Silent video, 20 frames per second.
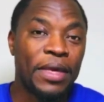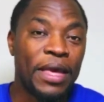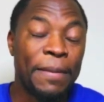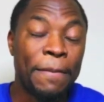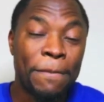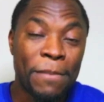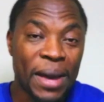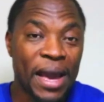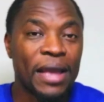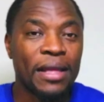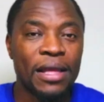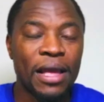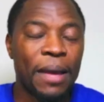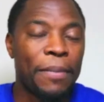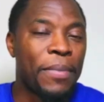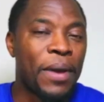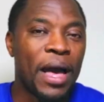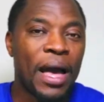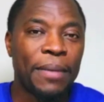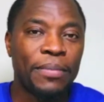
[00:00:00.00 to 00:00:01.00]
It might
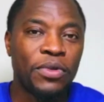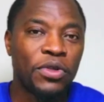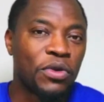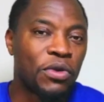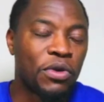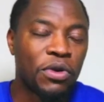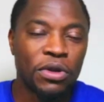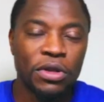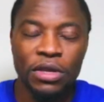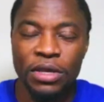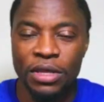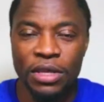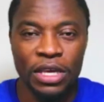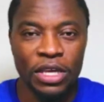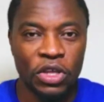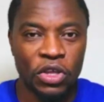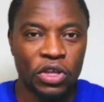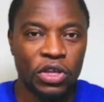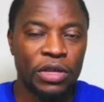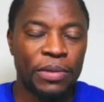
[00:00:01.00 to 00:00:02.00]
not pop, so
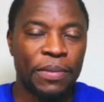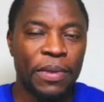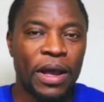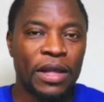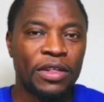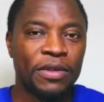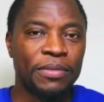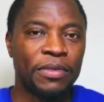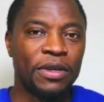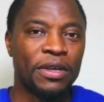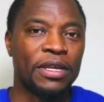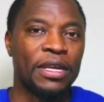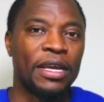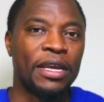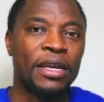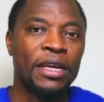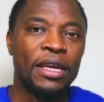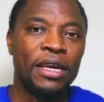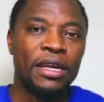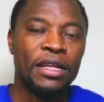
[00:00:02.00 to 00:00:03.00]
it's just a
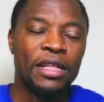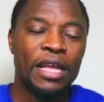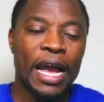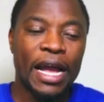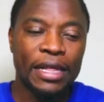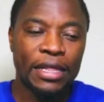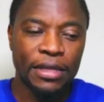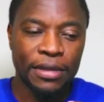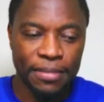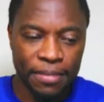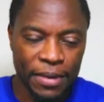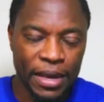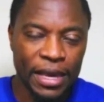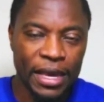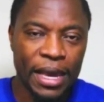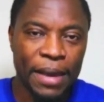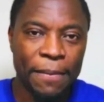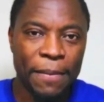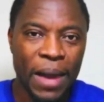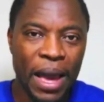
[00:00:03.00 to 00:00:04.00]
possibility. That's
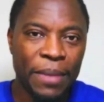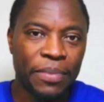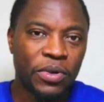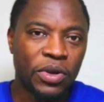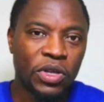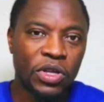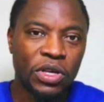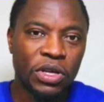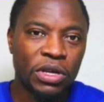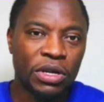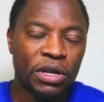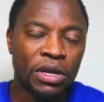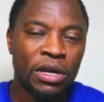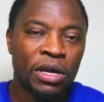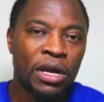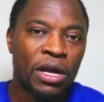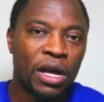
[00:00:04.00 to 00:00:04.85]
again my personal